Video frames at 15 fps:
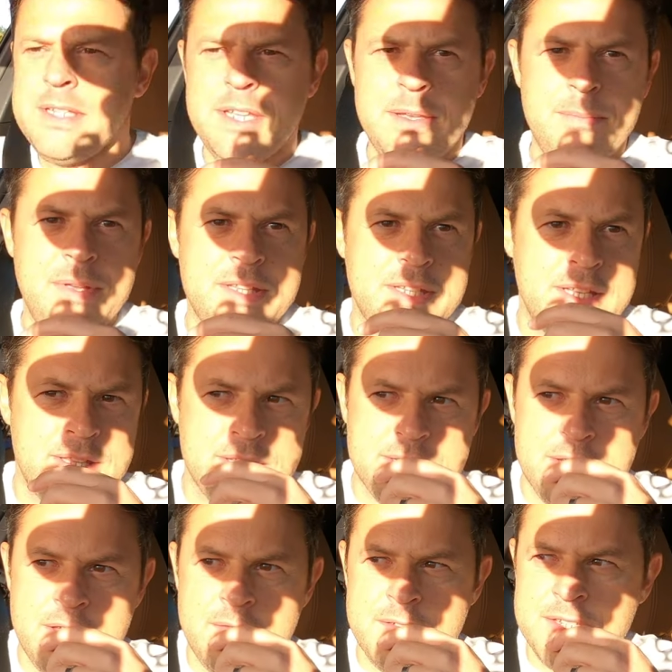busy, busy at the
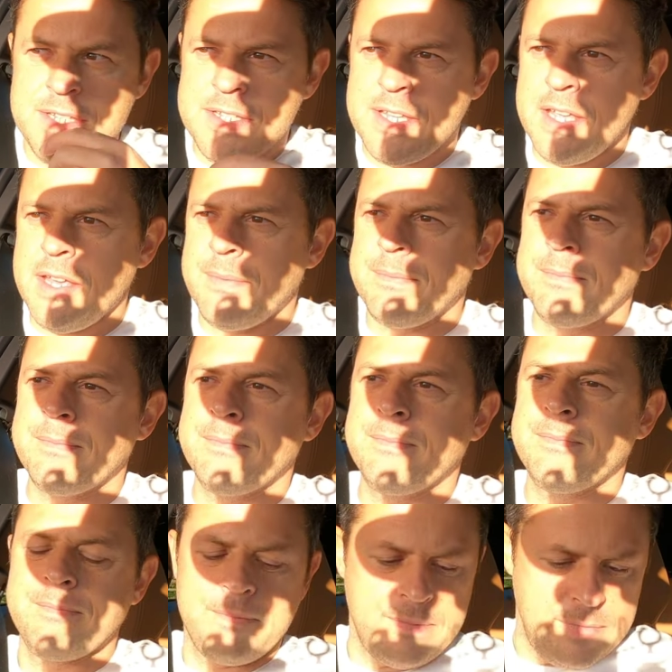services here.
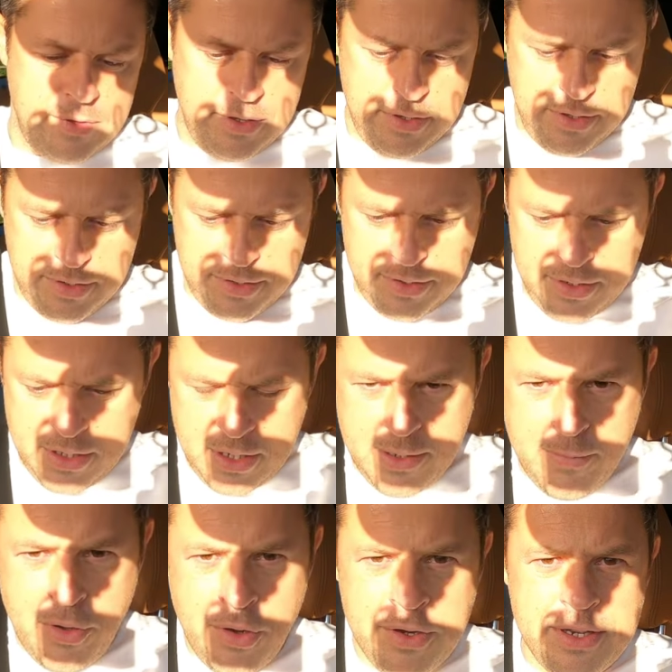
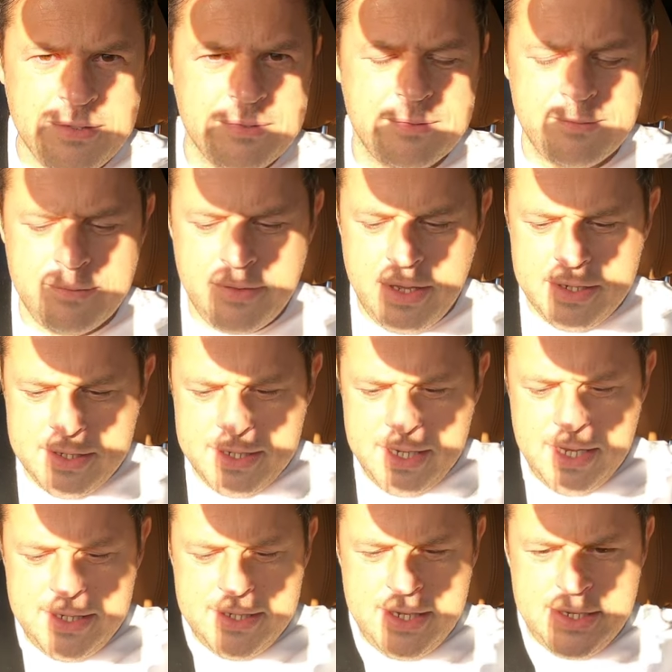Early morning. Let's
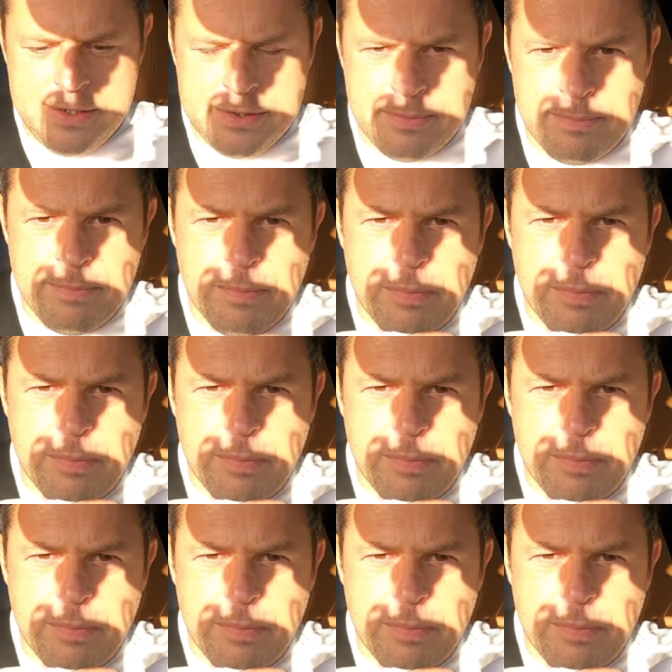taste this.